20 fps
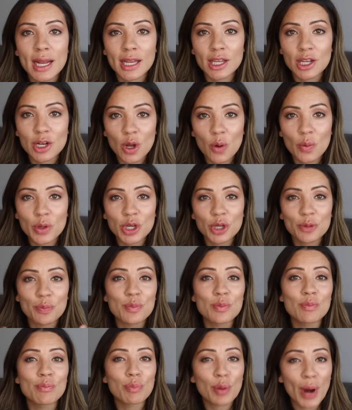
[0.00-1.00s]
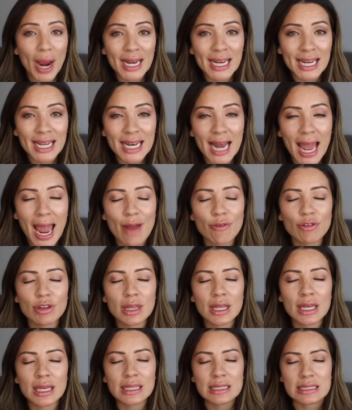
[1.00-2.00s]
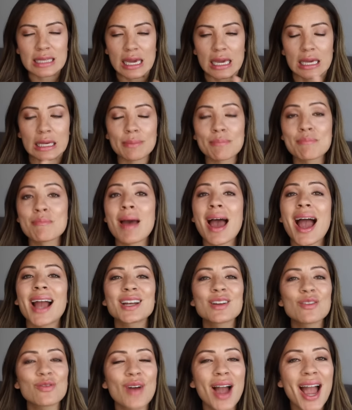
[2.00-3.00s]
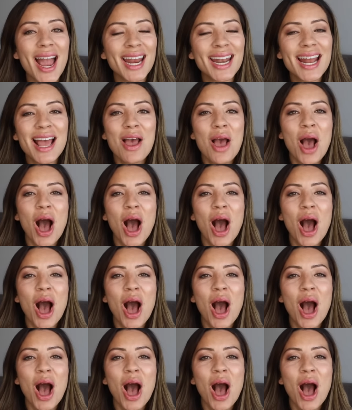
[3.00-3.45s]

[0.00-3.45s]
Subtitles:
And you know, when you're pregnant, everything is like magnified.